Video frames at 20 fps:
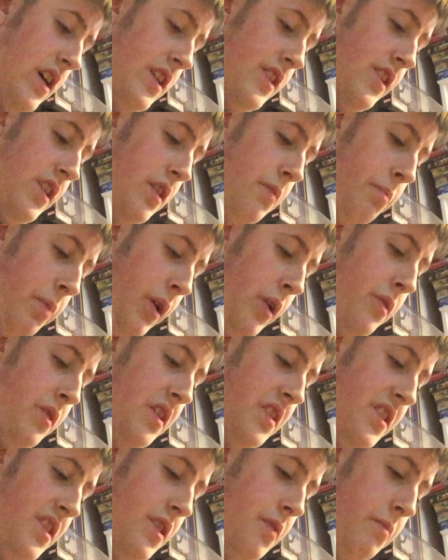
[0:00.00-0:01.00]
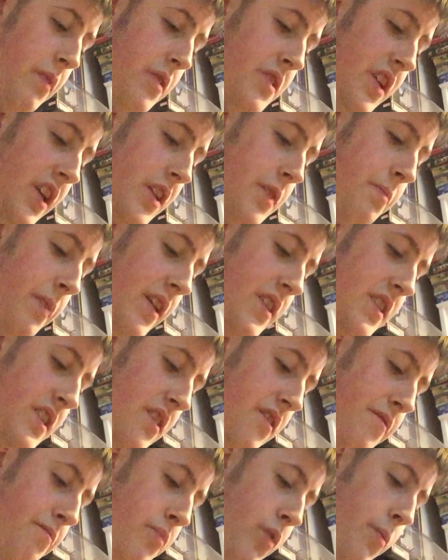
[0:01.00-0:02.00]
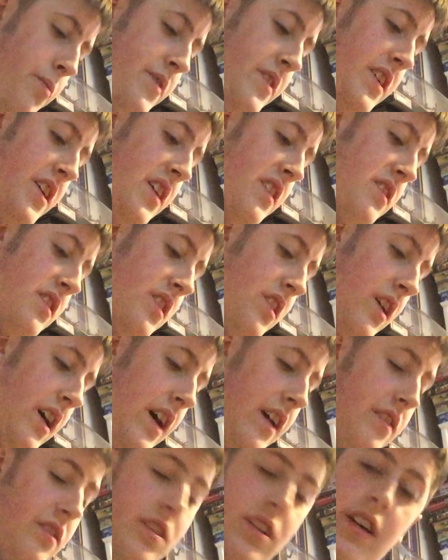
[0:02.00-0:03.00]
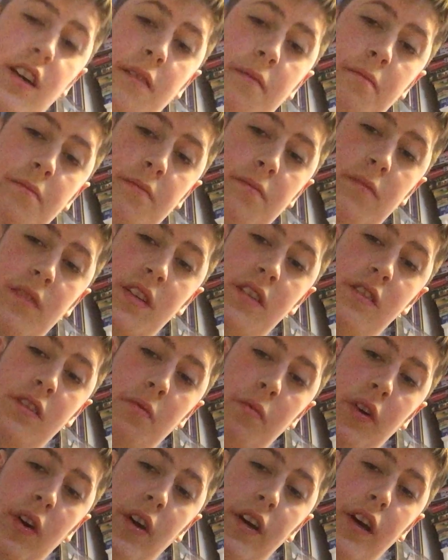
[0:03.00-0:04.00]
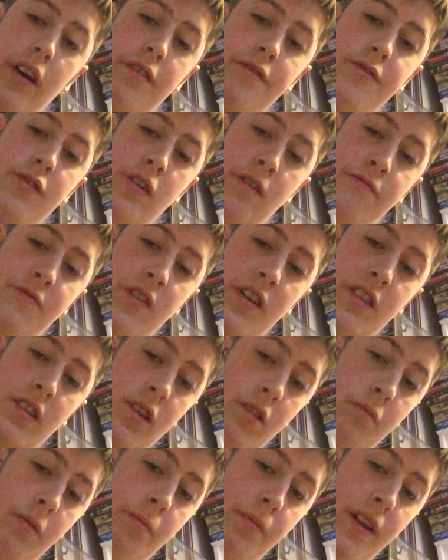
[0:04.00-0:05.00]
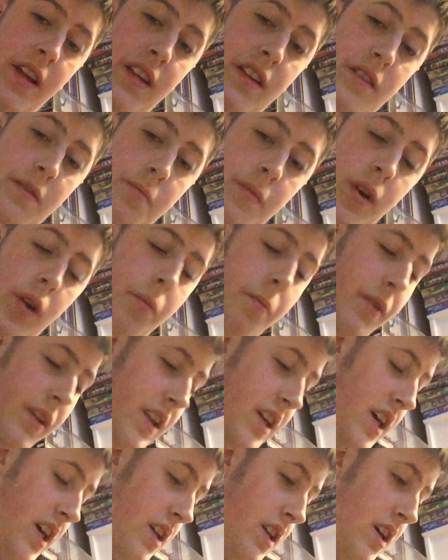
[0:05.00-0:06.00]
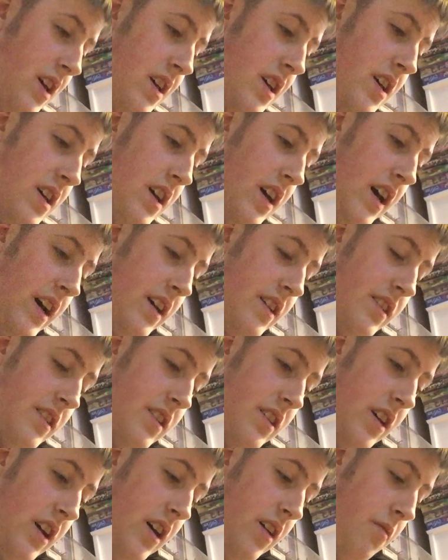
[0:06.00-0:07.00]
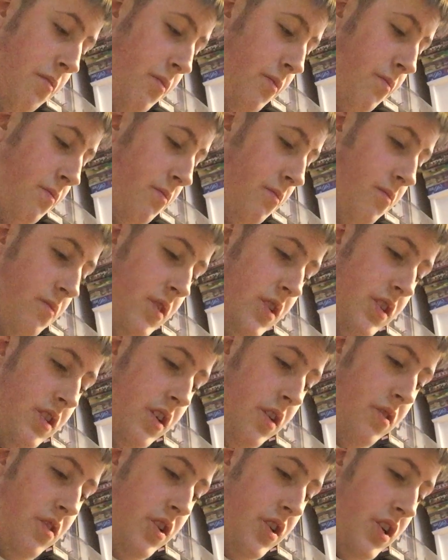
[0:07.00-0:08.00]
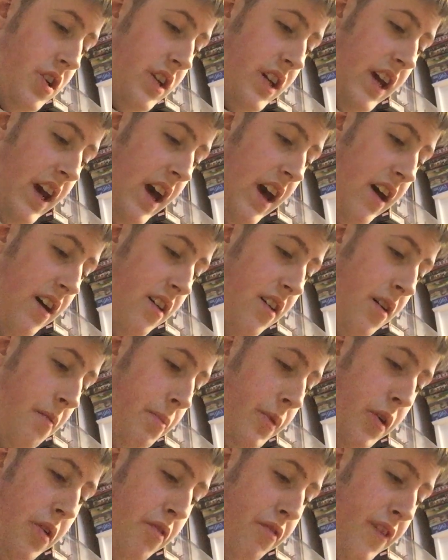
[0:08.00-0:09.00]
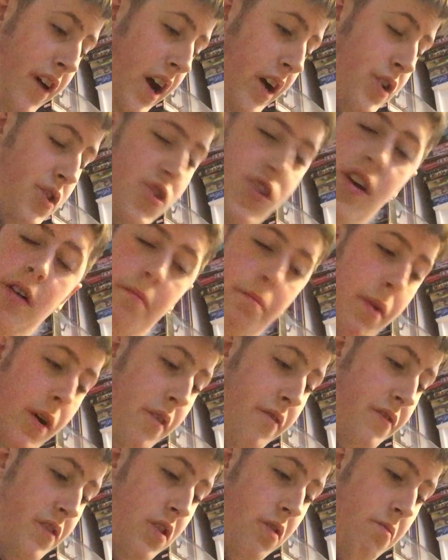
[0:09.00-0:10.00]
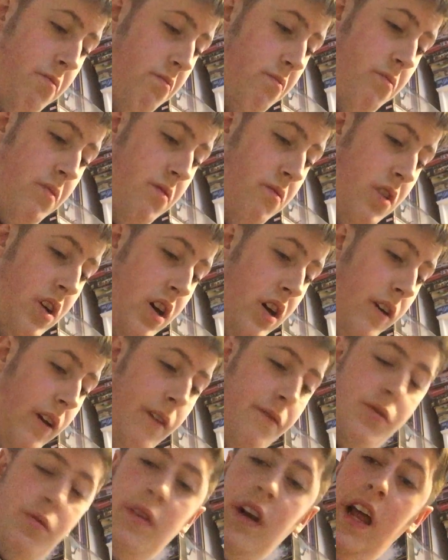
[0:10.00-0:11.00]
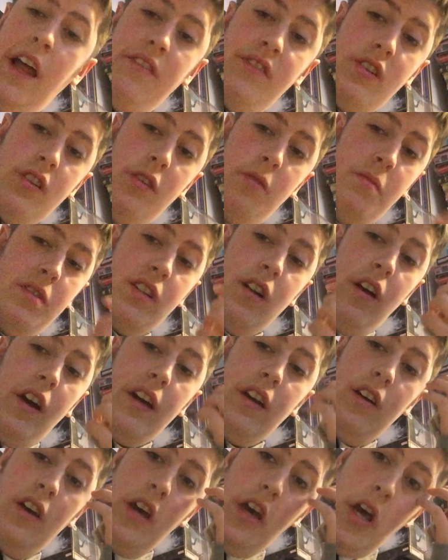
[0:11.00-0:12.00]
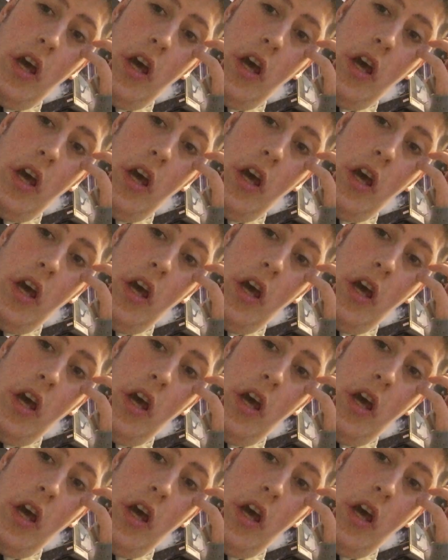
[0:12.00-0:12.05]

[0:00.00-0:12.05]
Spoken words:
So the blue, this is the most expensive properties, and this is the one I go for every time I play this Monopoly. As soon as you get a blue factory on both of them, if someone lands on them, it's like